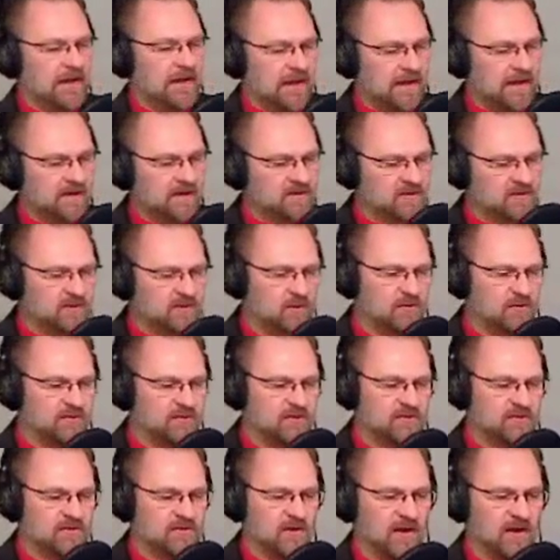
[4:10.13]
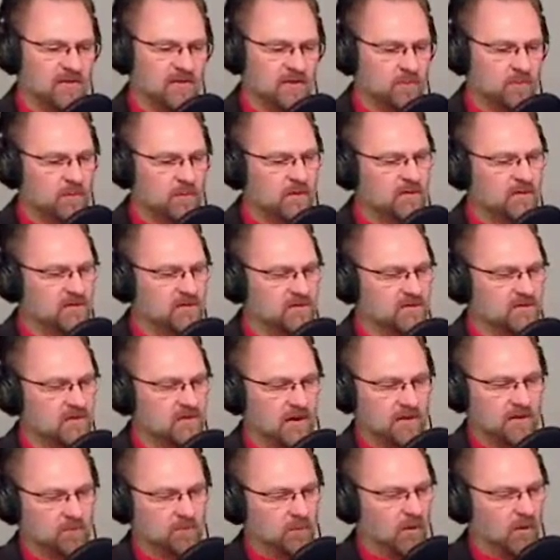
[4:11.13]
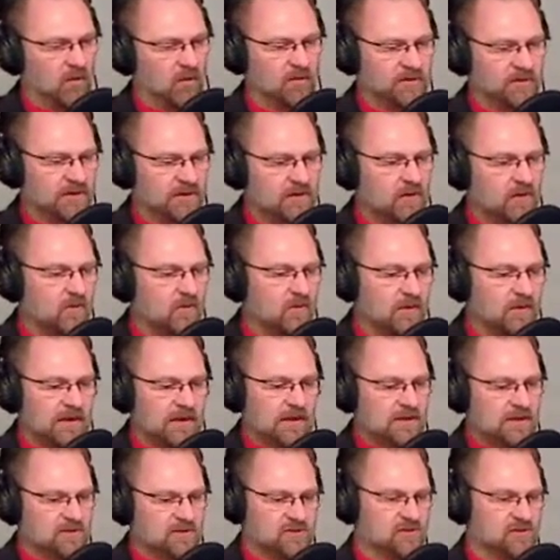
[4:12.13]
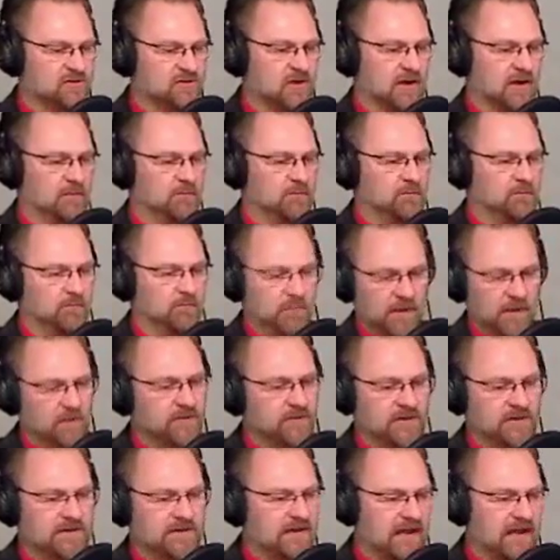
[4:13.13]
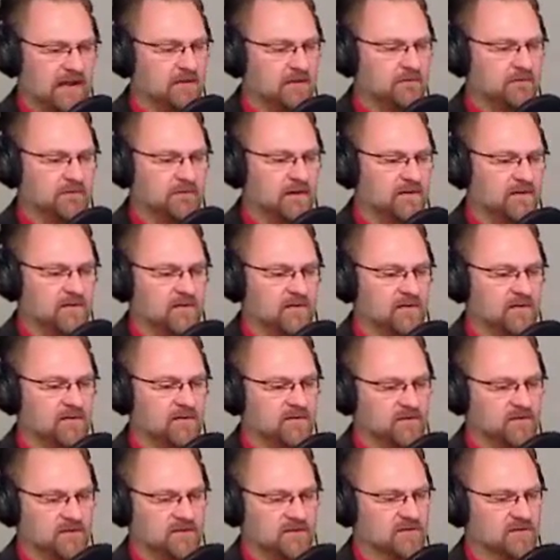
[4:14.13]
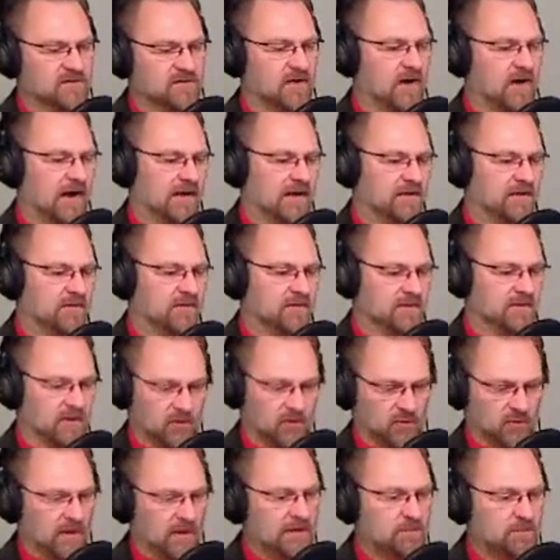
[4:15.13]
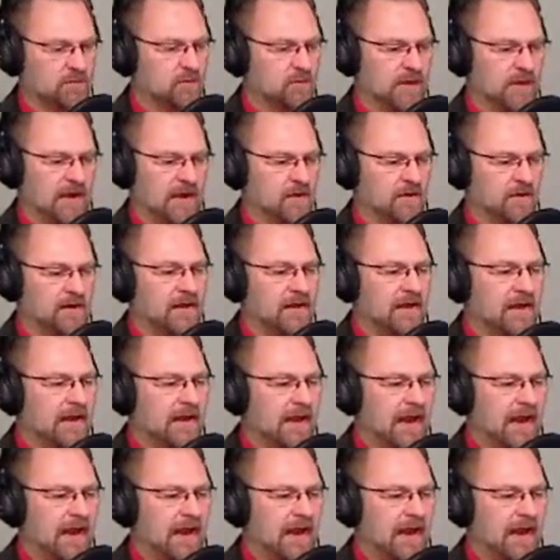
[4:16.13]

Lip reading: And so she's got the birds. She's got bald eagle. She's got belted kingfishers. She's got the great blue heron.